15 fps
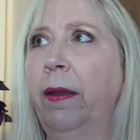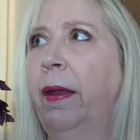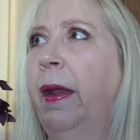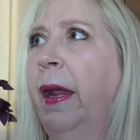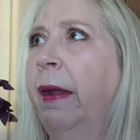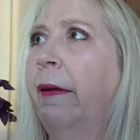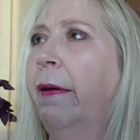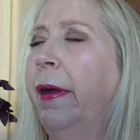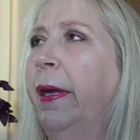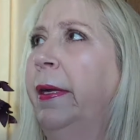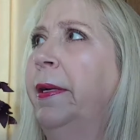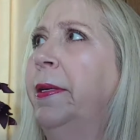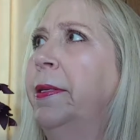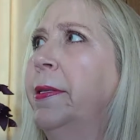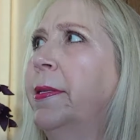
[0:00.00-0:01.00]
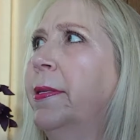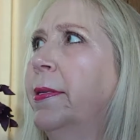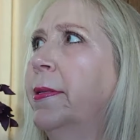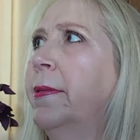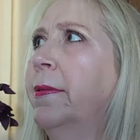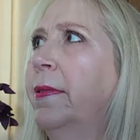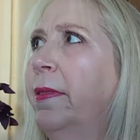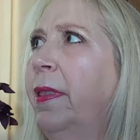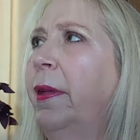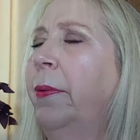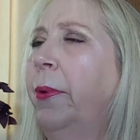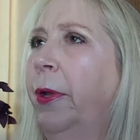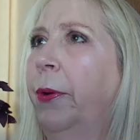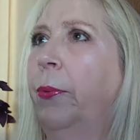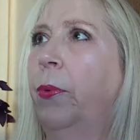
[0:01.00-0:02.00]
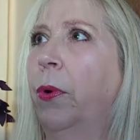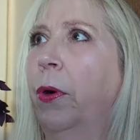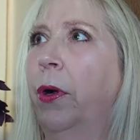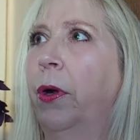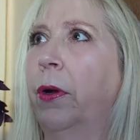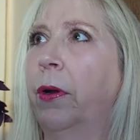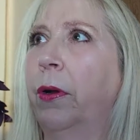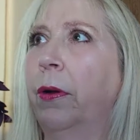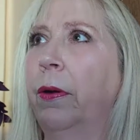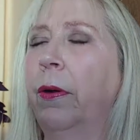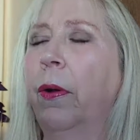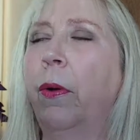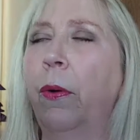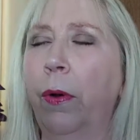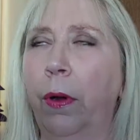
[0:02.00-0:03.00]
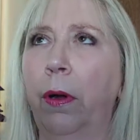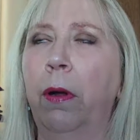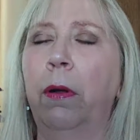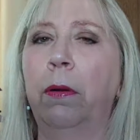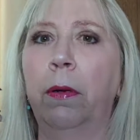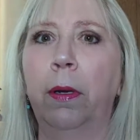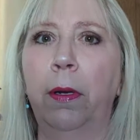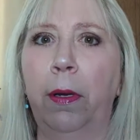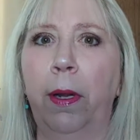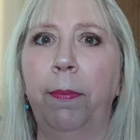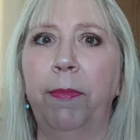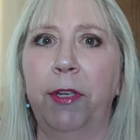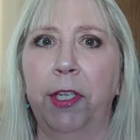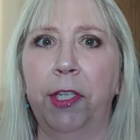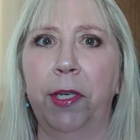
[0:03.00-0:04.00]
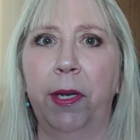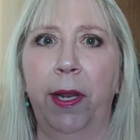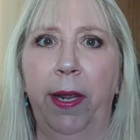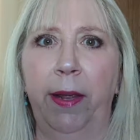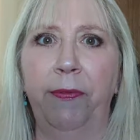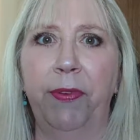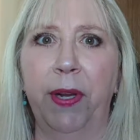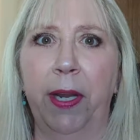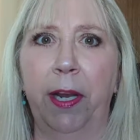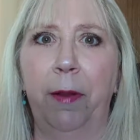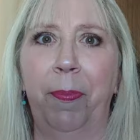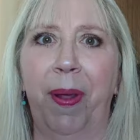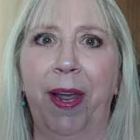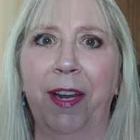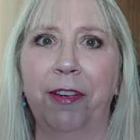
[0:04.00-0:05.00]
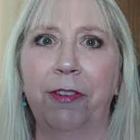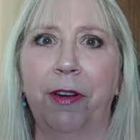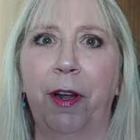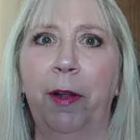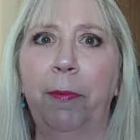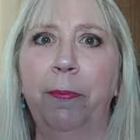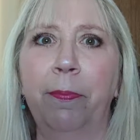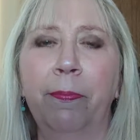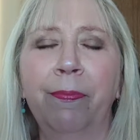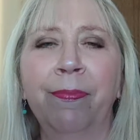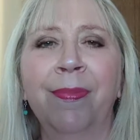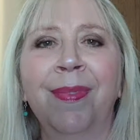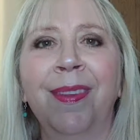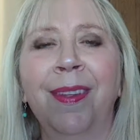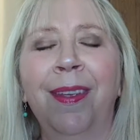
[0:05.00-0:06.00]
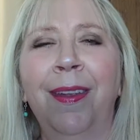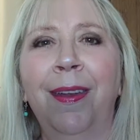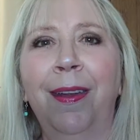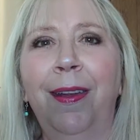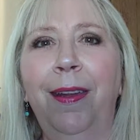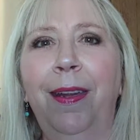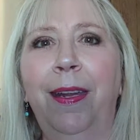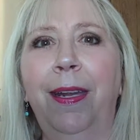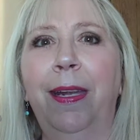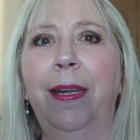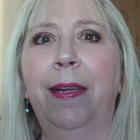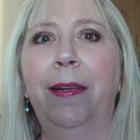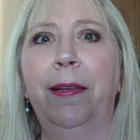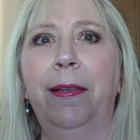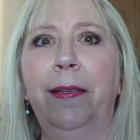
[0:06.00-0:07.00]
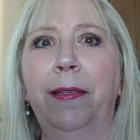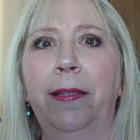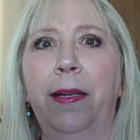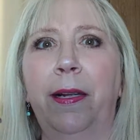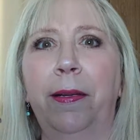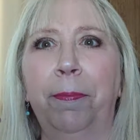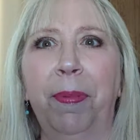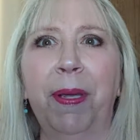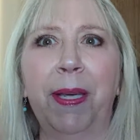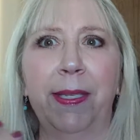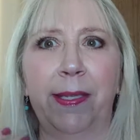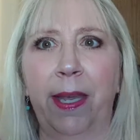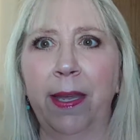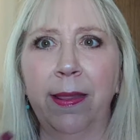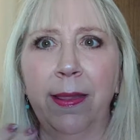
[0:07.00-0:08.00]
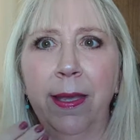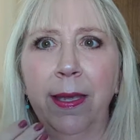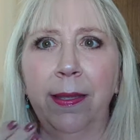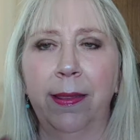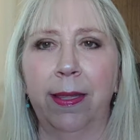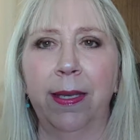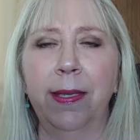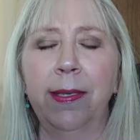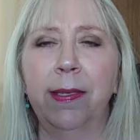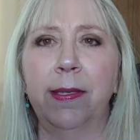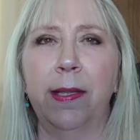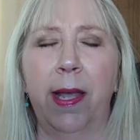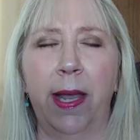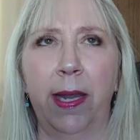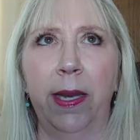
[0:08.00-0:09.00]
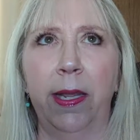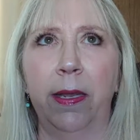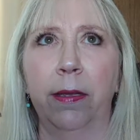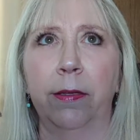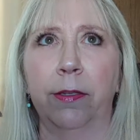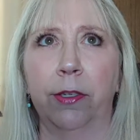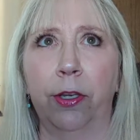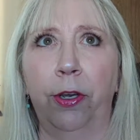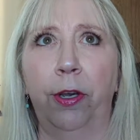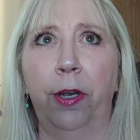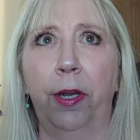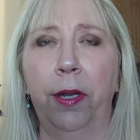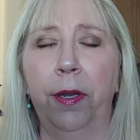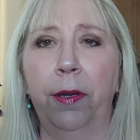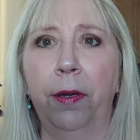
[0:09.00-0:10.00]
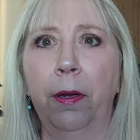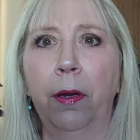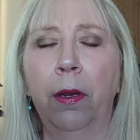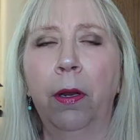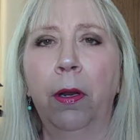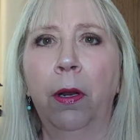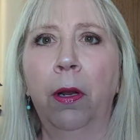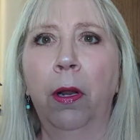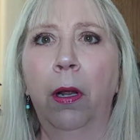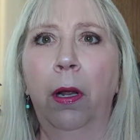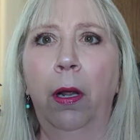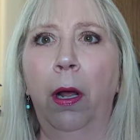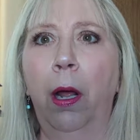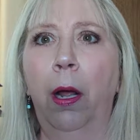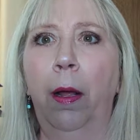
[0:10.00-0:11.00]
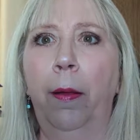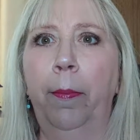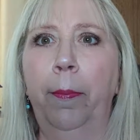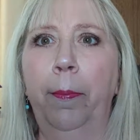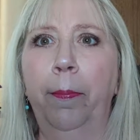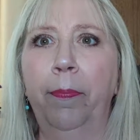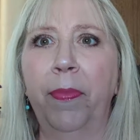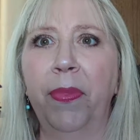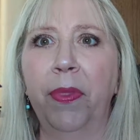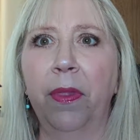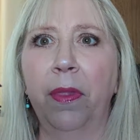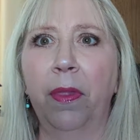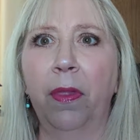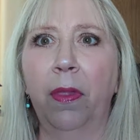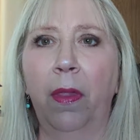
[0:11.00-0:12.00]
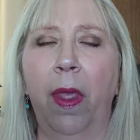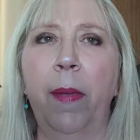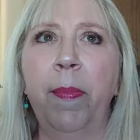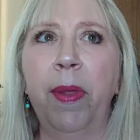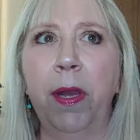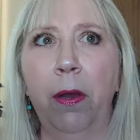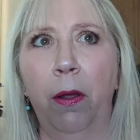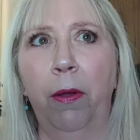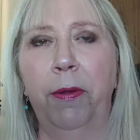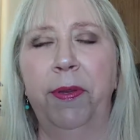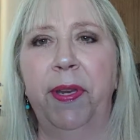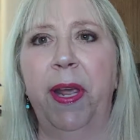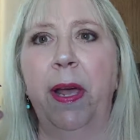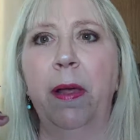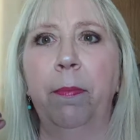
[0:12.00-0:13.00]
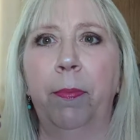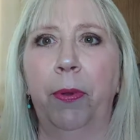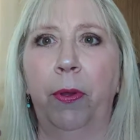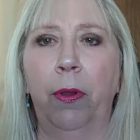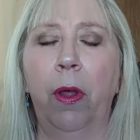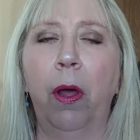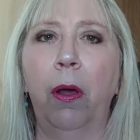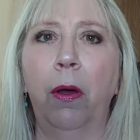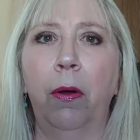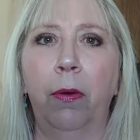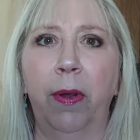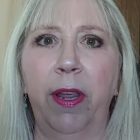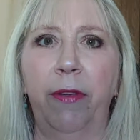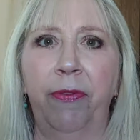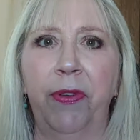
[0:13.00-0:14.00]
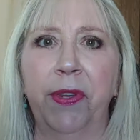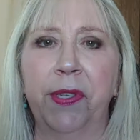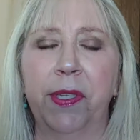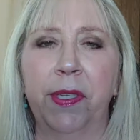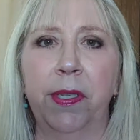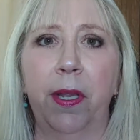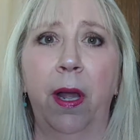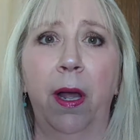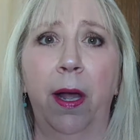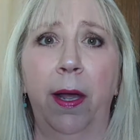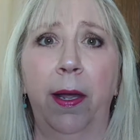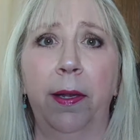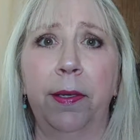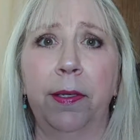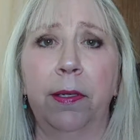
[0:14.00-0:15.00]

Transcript: areas that would work, or I'm just gonna have to get a backdrop. And because I think this lighting is good, let me know down below if it's not.